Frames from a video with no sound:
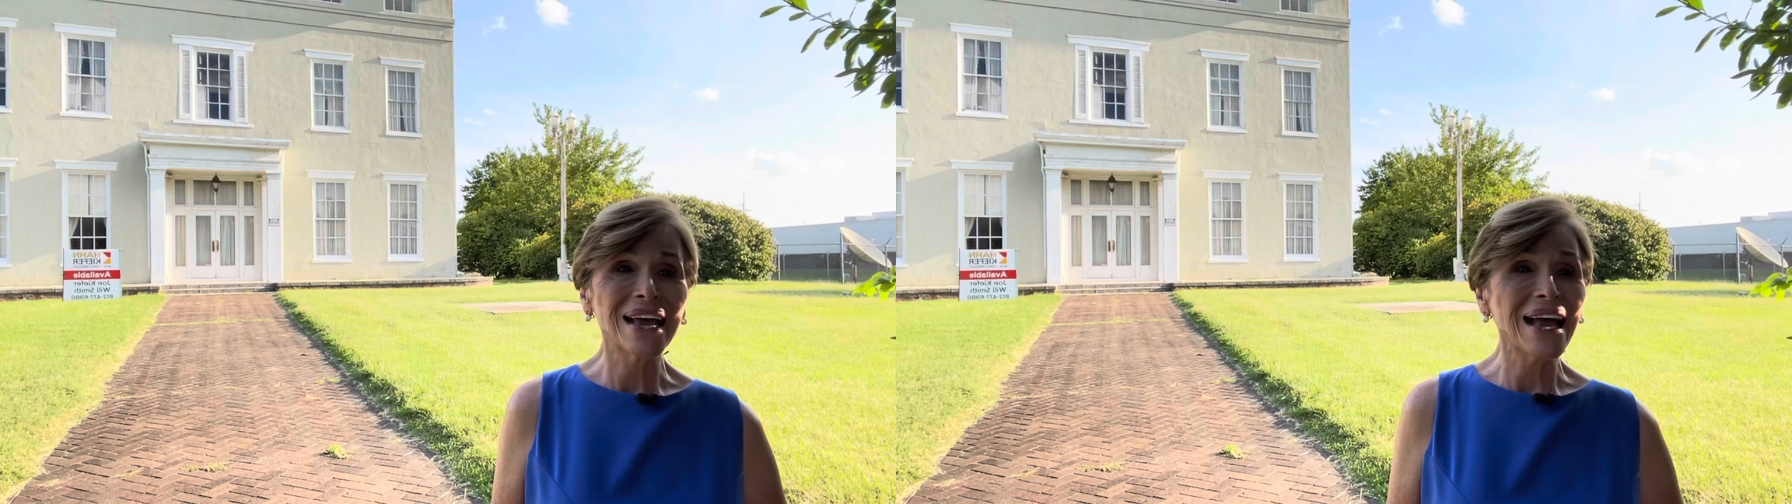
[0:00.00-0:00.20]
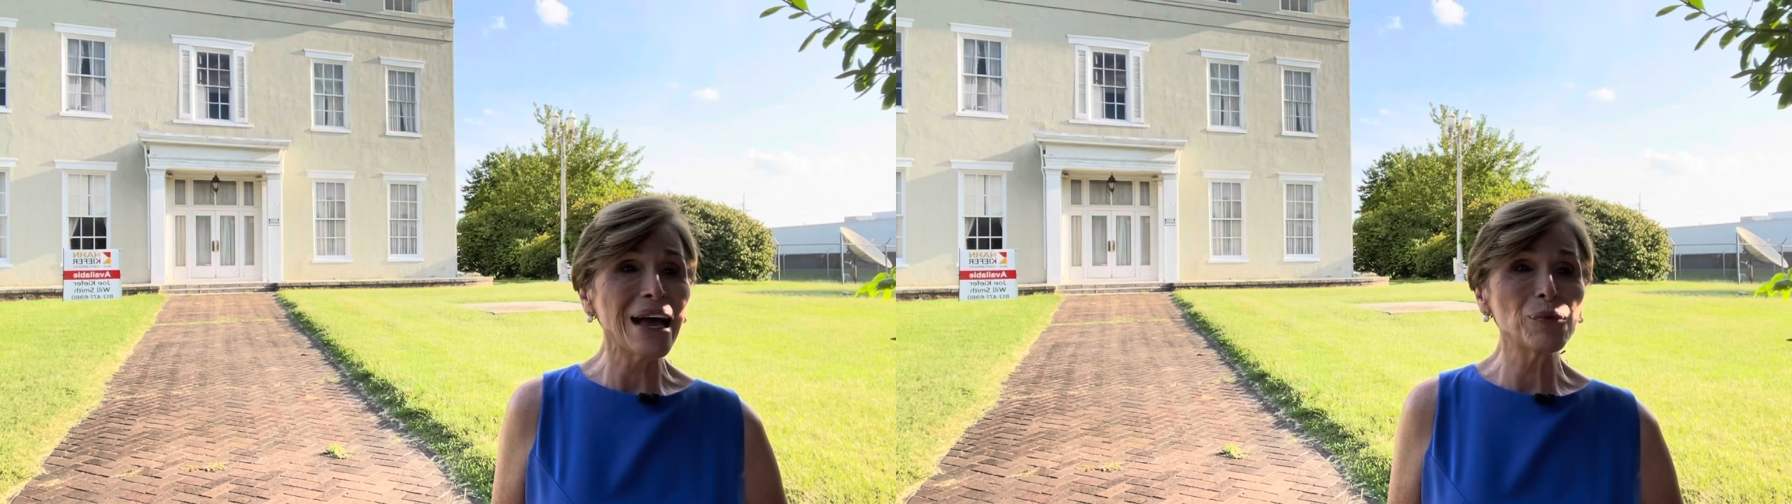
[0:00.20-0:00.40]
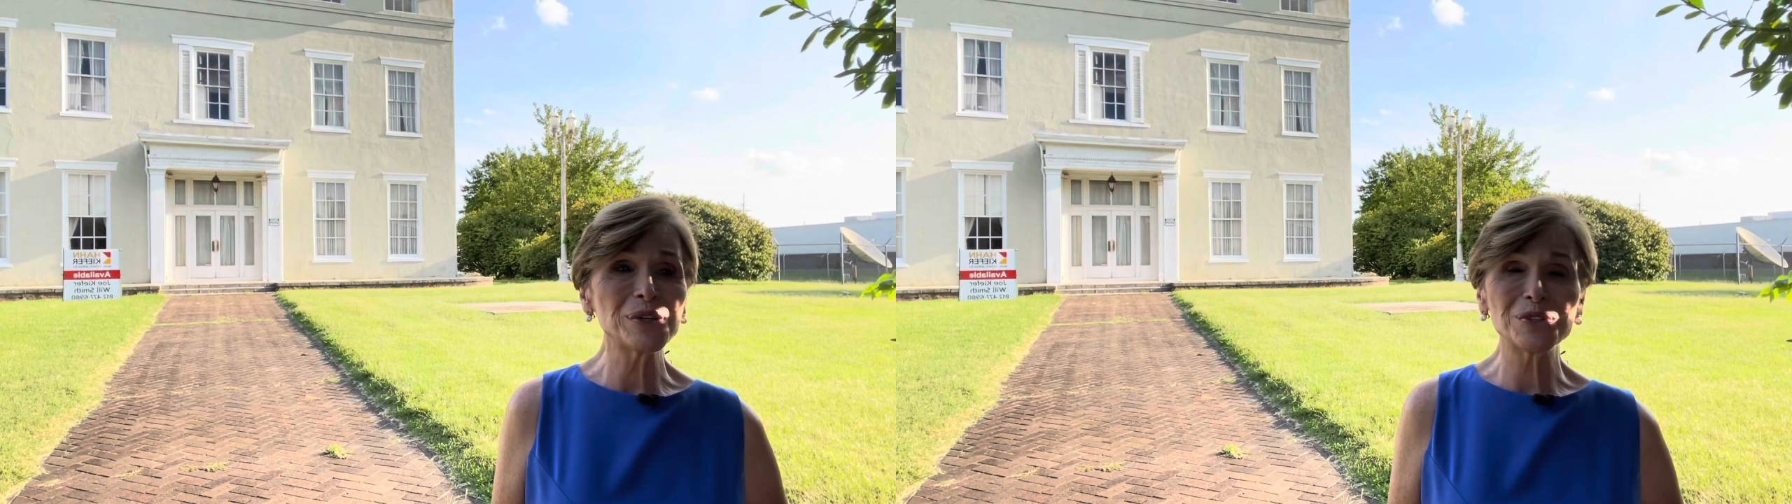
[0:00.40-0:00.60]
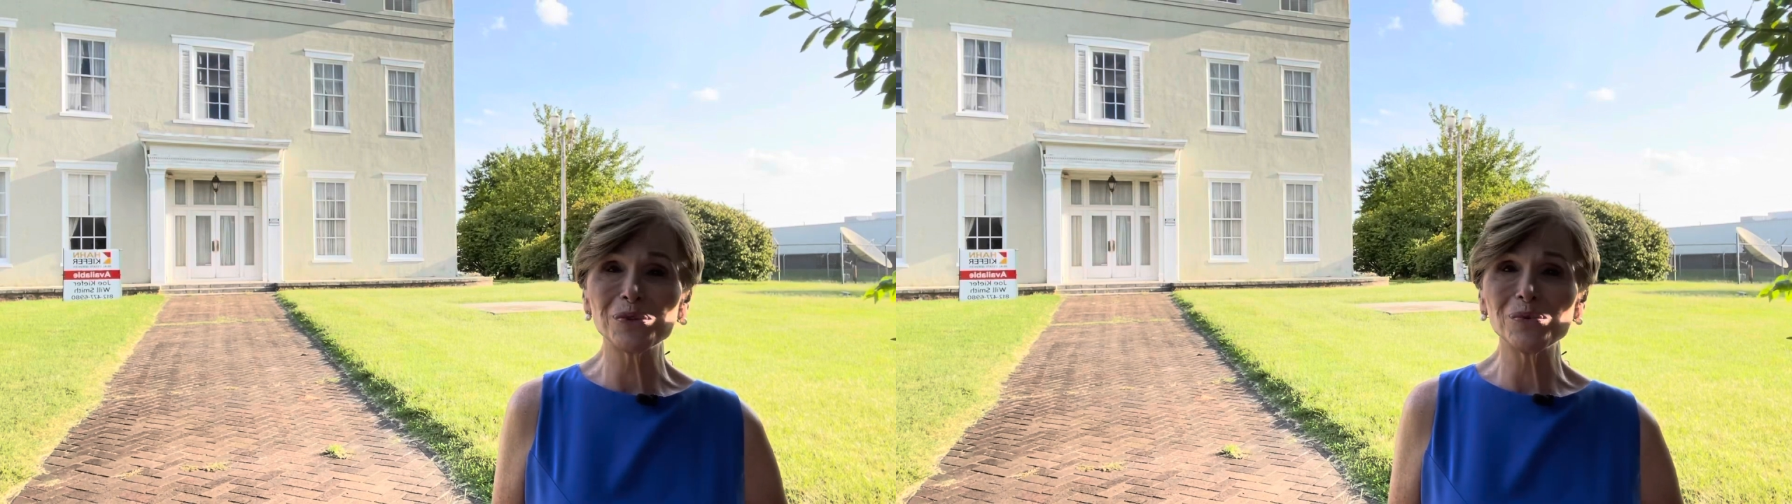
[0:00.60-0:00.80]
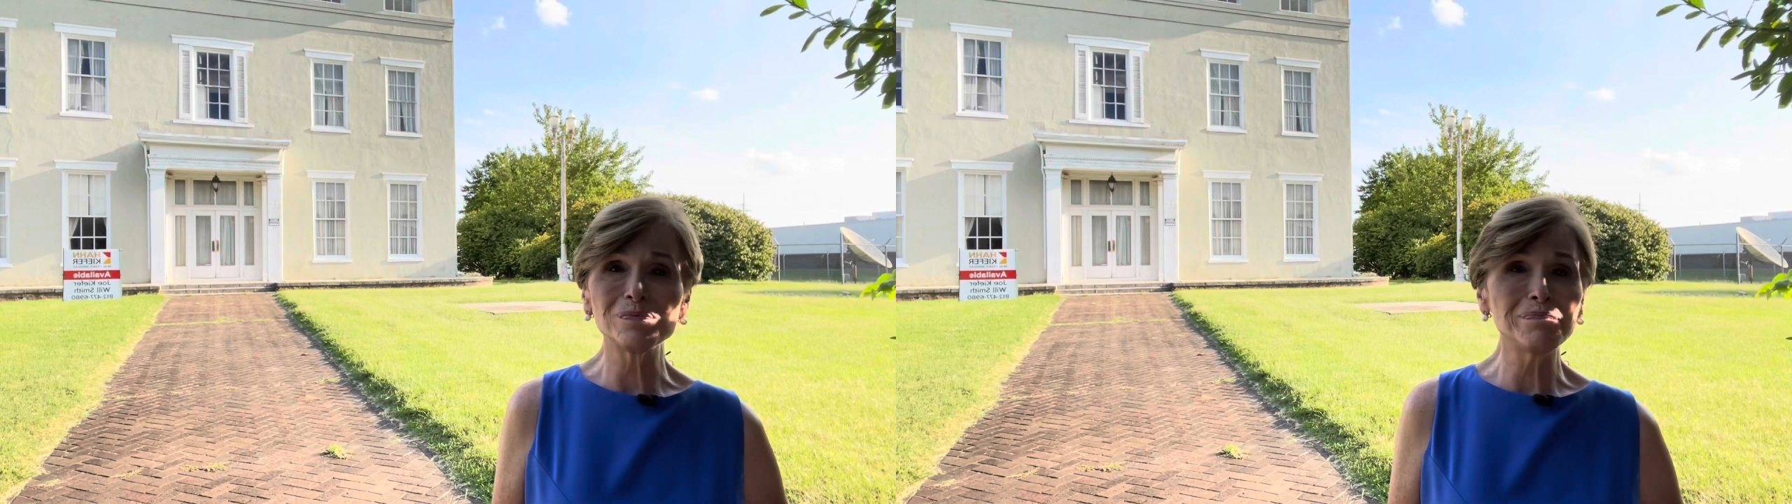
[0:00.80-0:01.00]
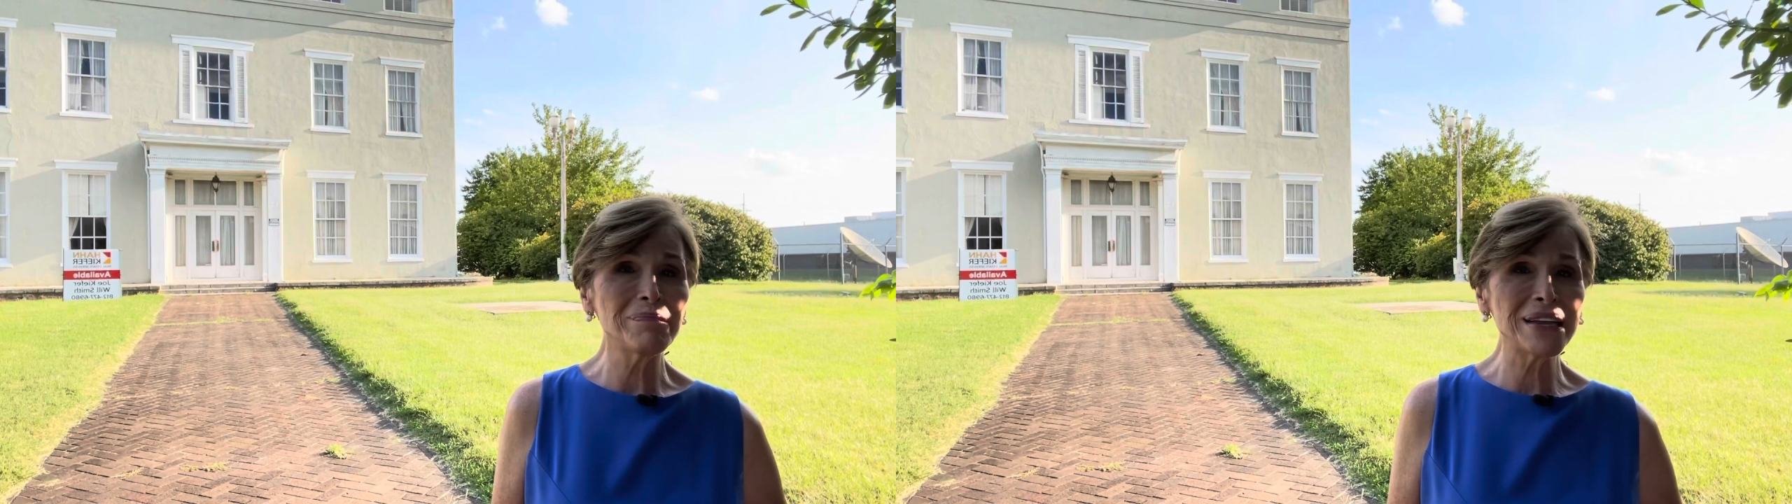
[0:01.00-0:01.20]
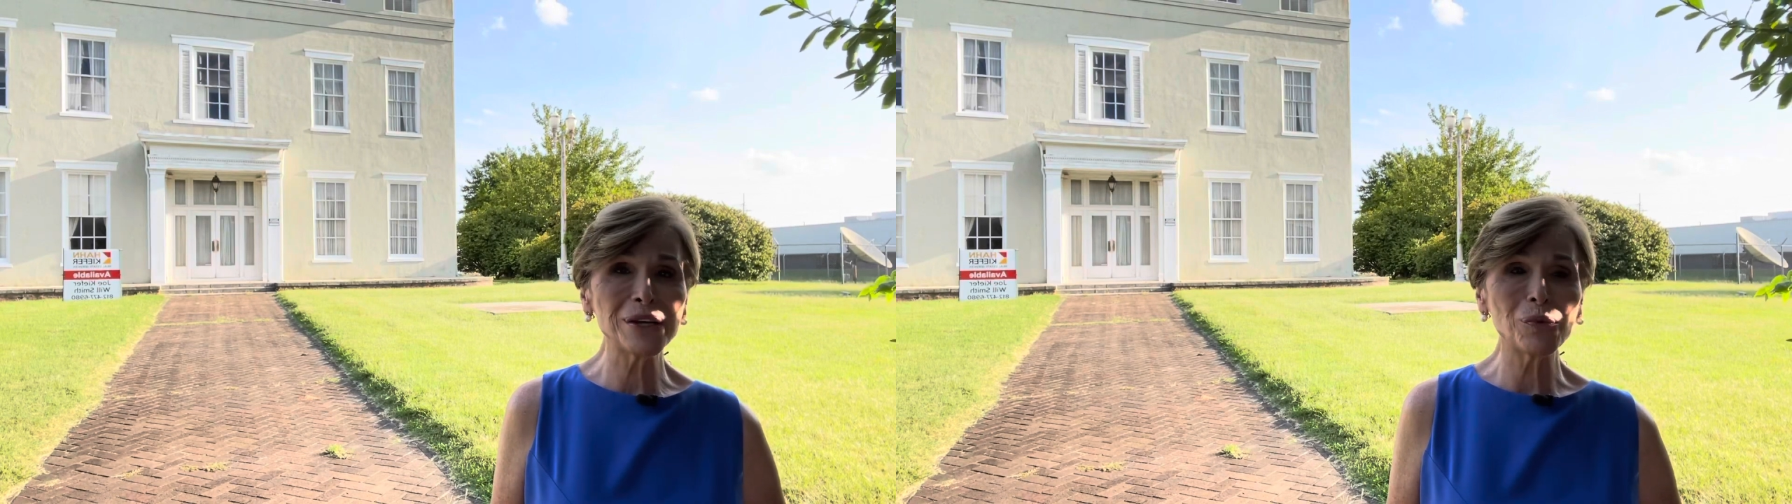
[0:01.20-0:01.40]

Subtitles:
I wish you many